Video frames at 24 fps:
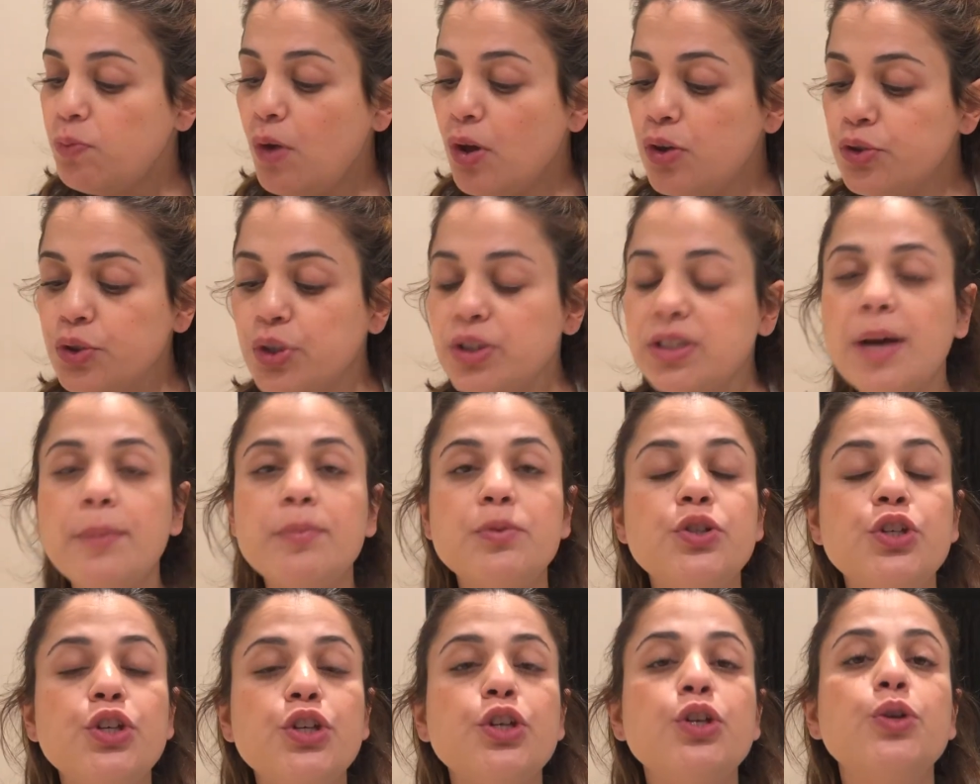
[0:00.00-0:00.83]
So it's up
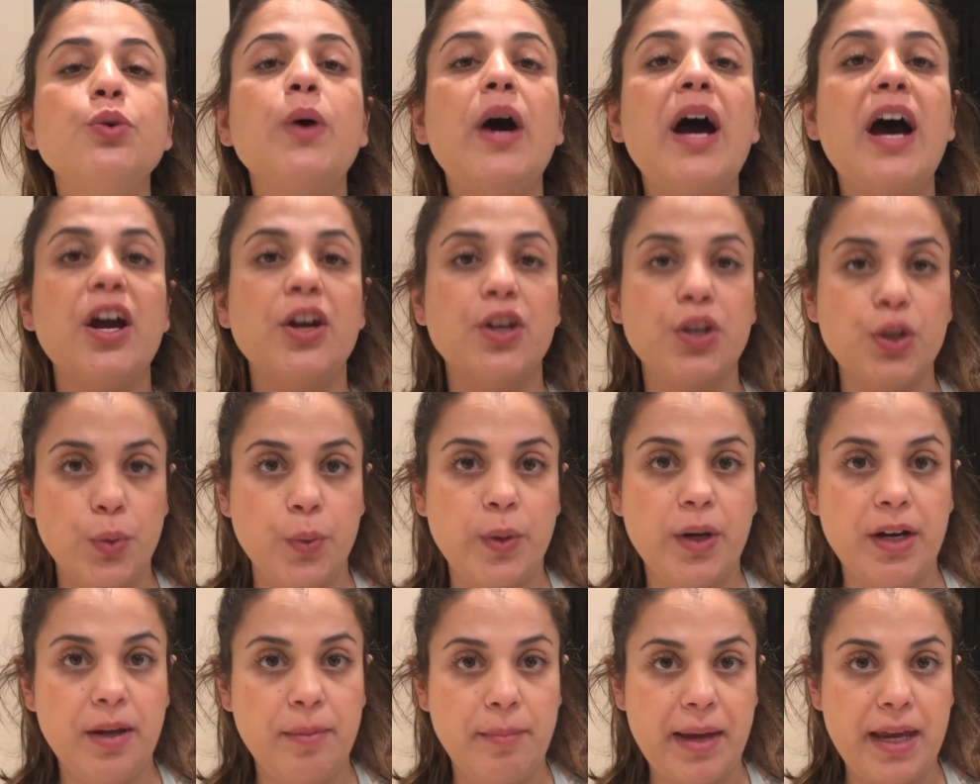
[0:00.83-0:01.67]
to you how you
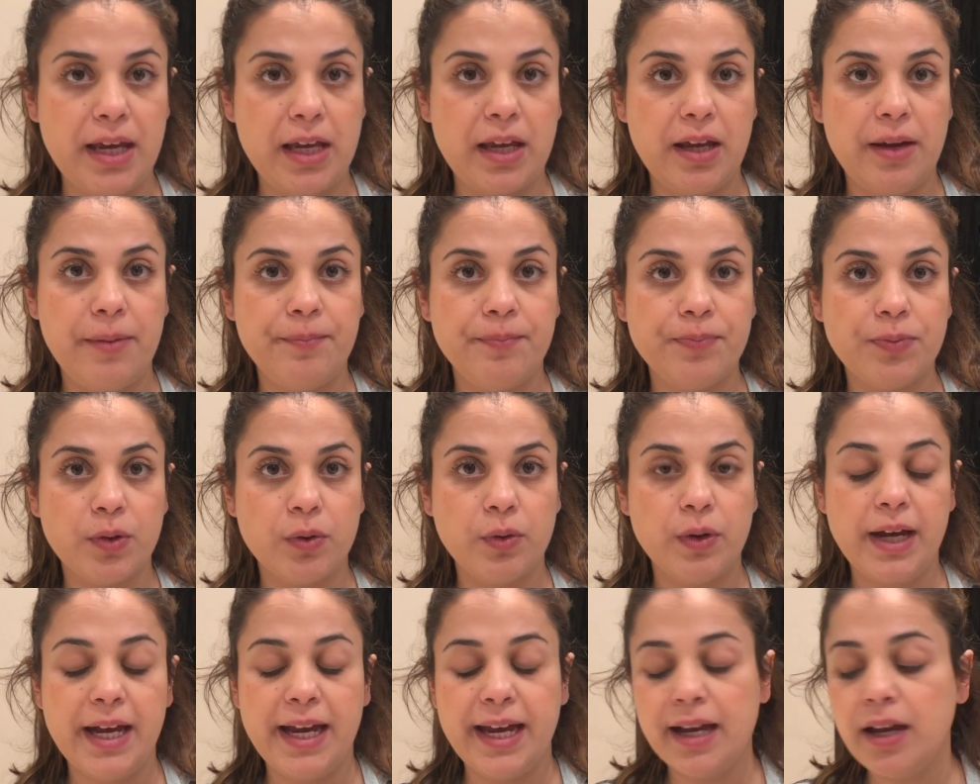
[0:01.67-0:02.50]
want to make it,
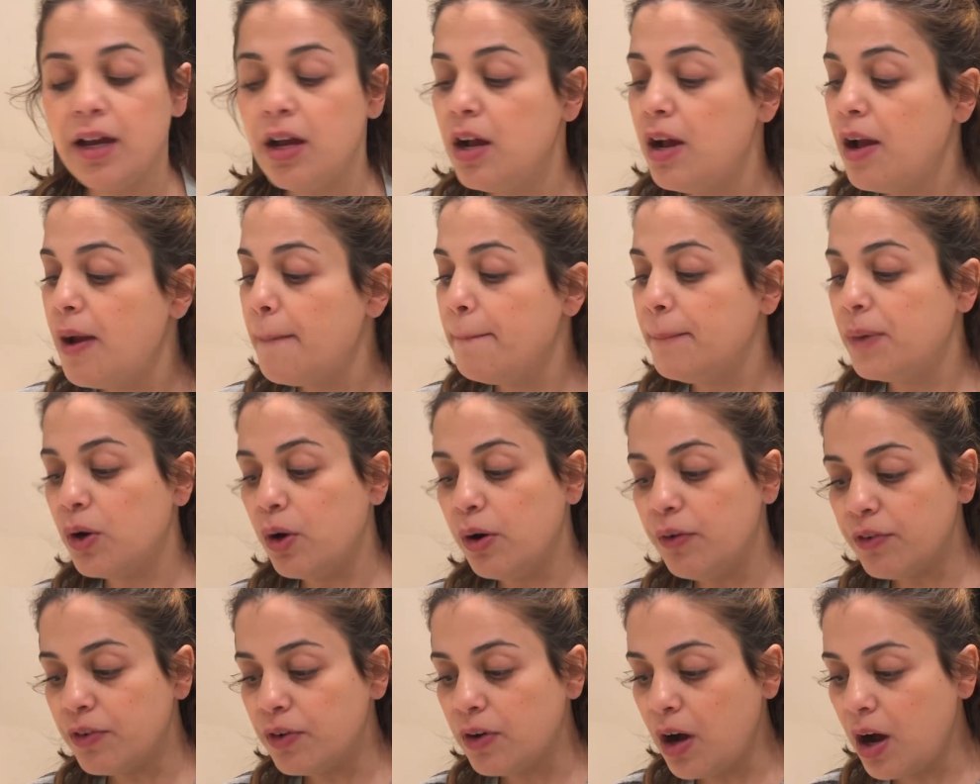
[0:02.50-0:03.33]
okay? But
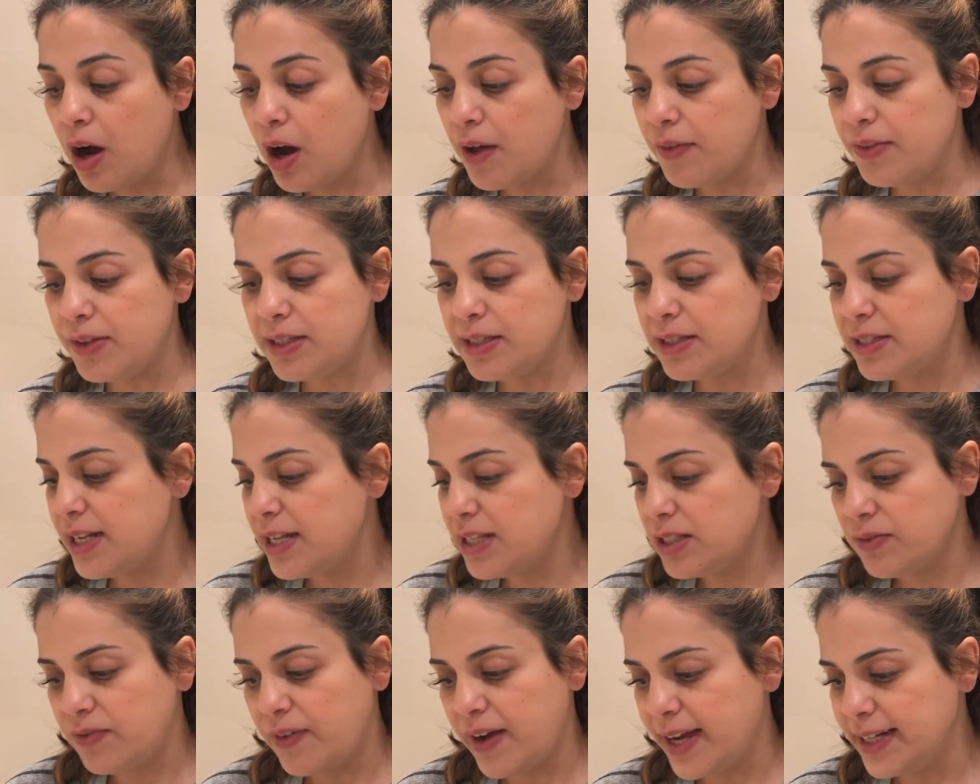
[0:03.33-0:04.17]
overall, this
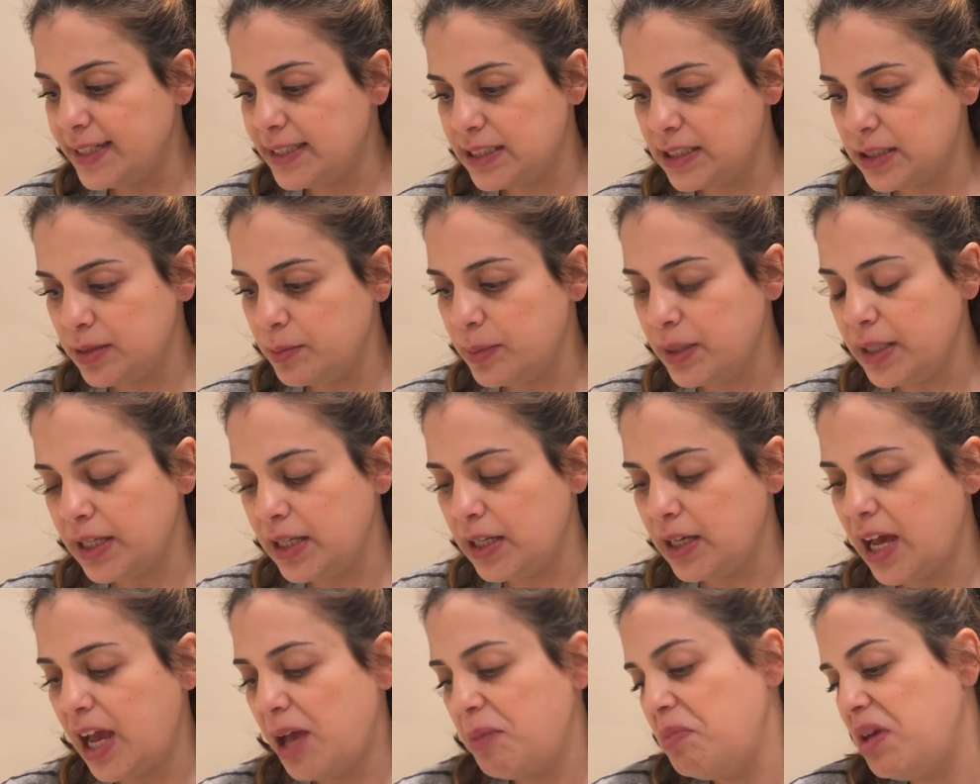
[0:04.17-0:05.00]
tastes fine to me.
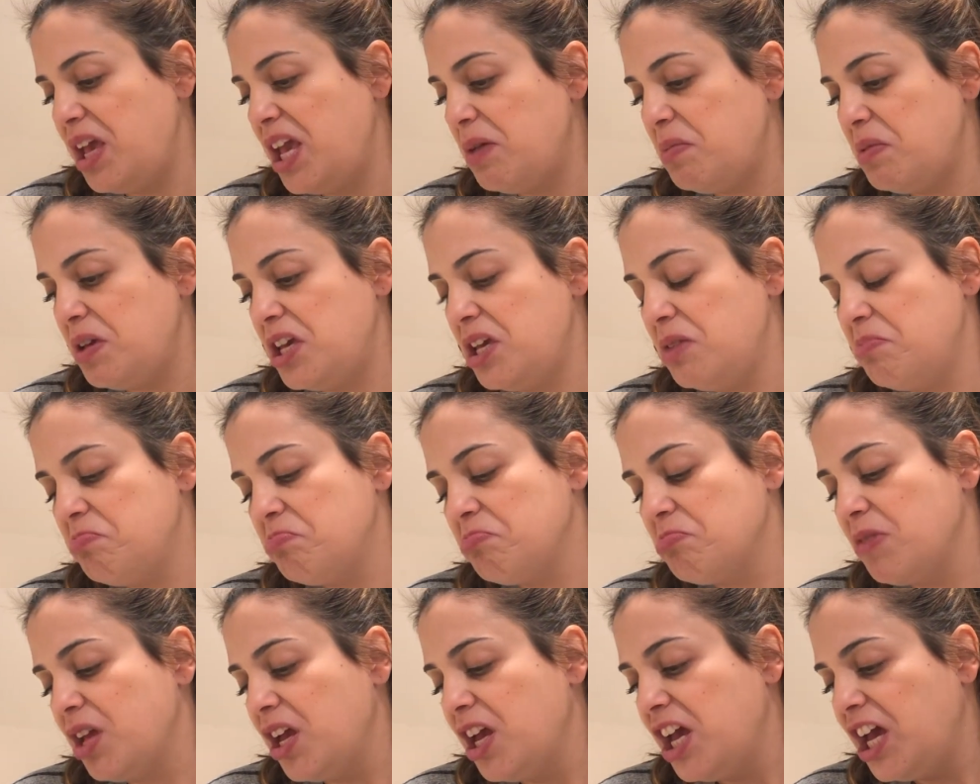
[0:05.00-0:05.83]
I
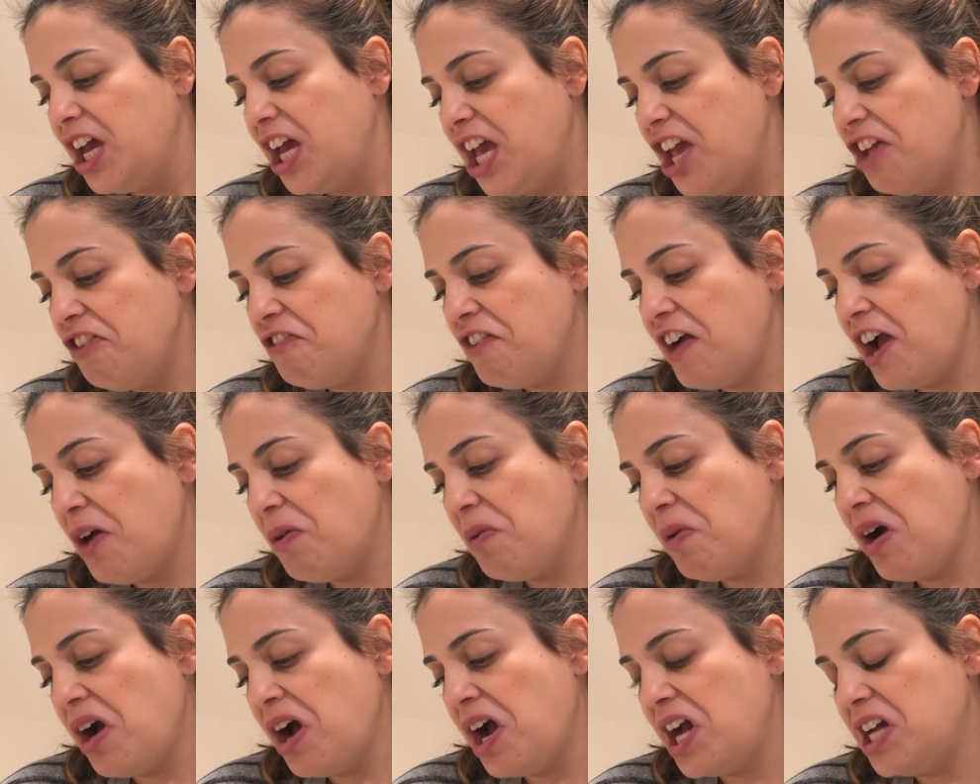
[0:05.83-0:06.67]
maybe, if I
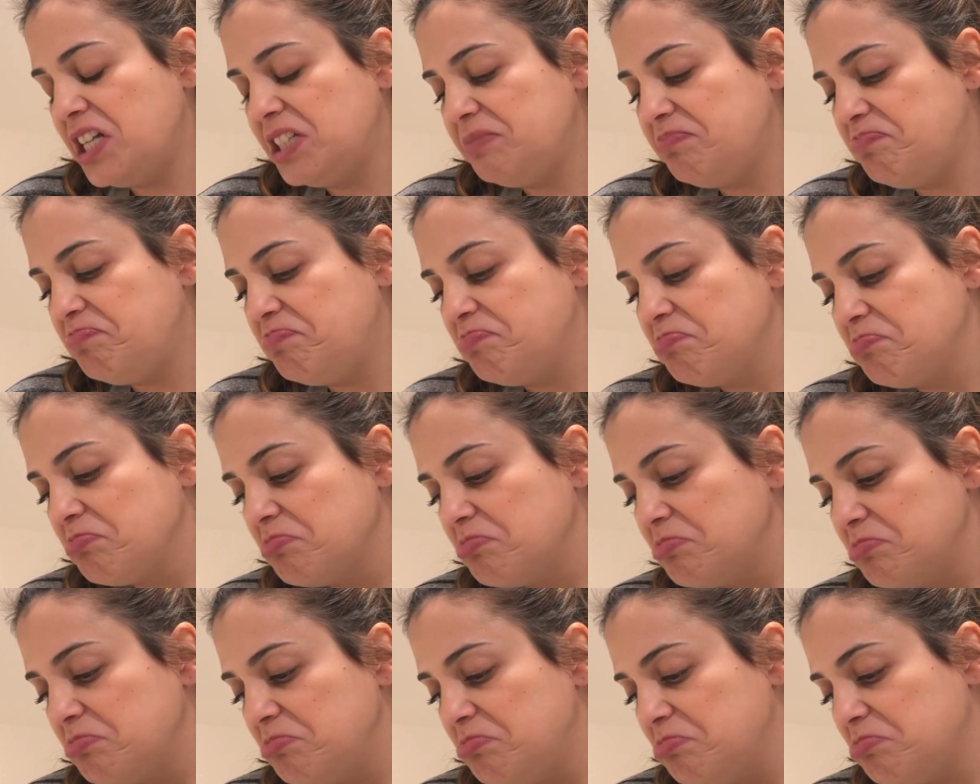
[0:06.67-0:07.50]
want,
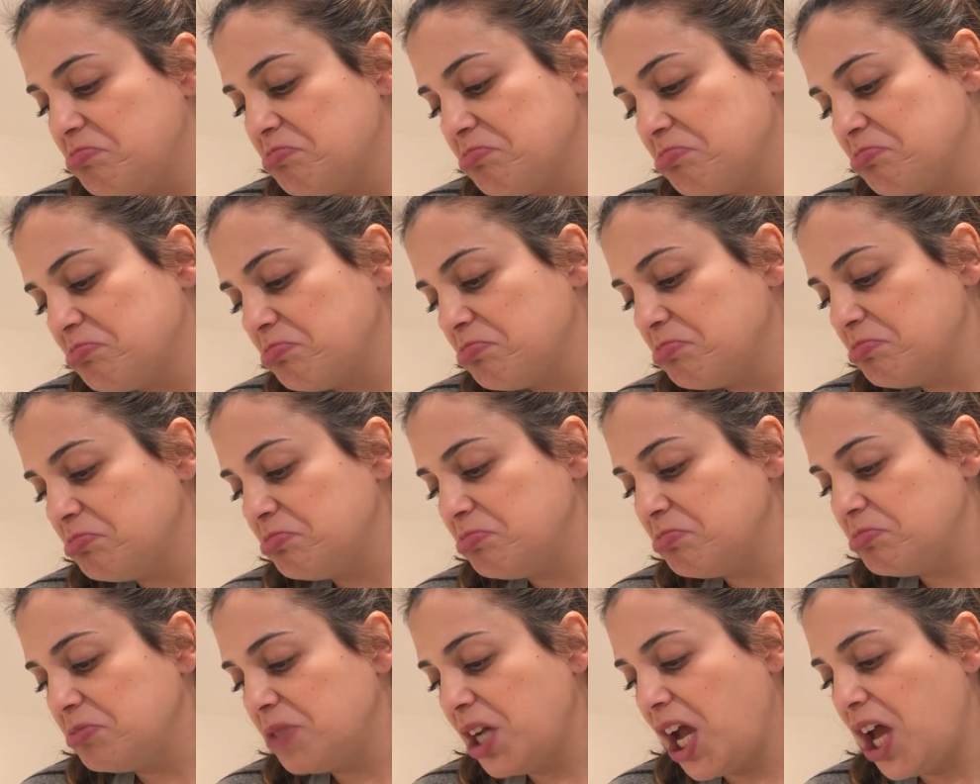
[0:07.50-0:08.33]

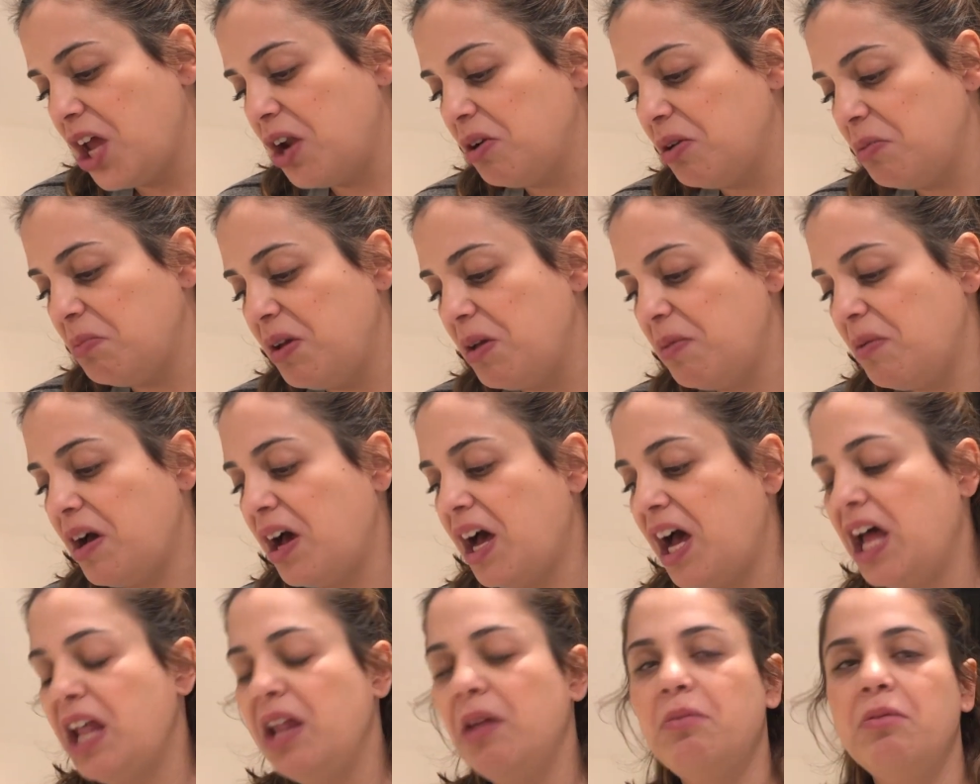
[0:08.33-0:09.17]
I don't know, maybe I'll
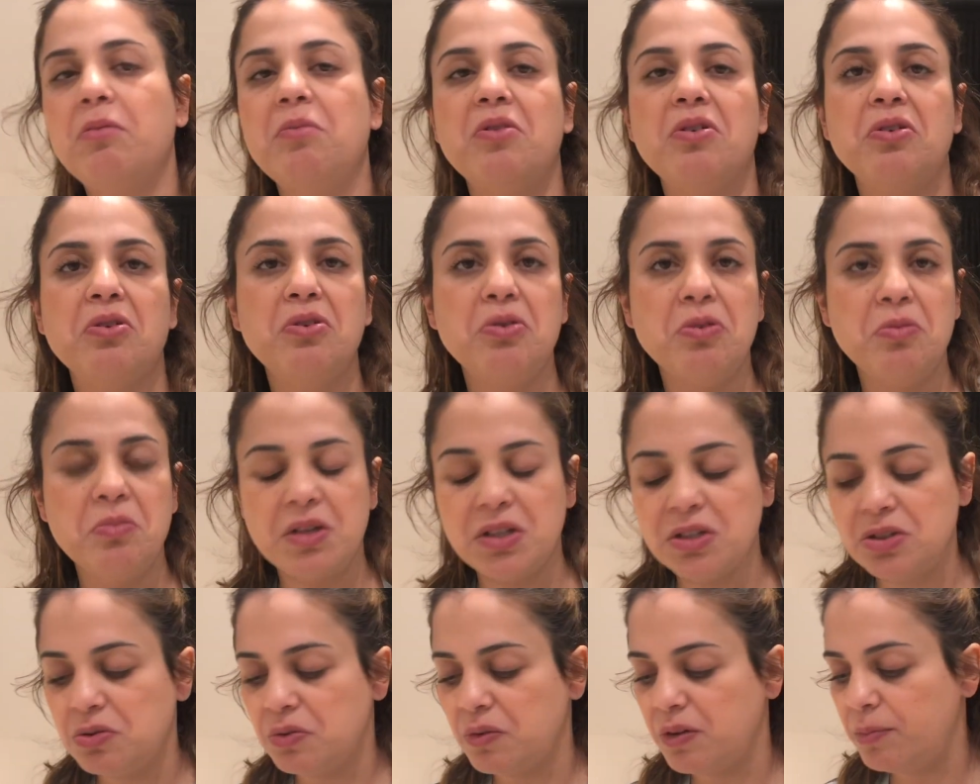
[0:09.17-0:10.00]
add a little bit more
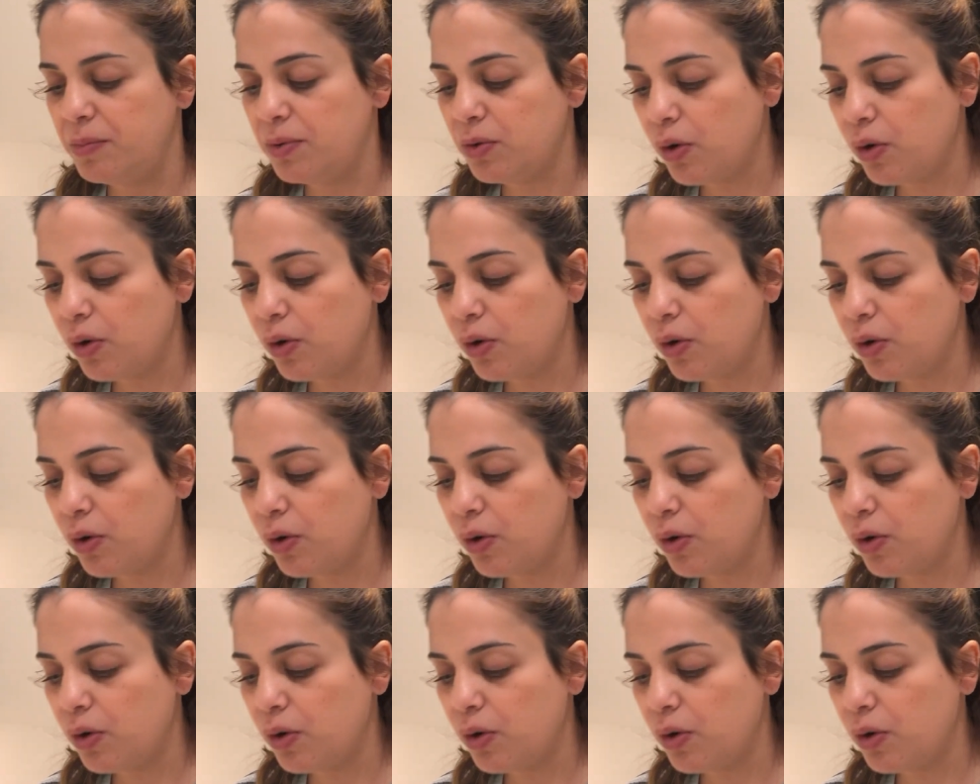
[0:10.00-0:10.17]
cumin to it.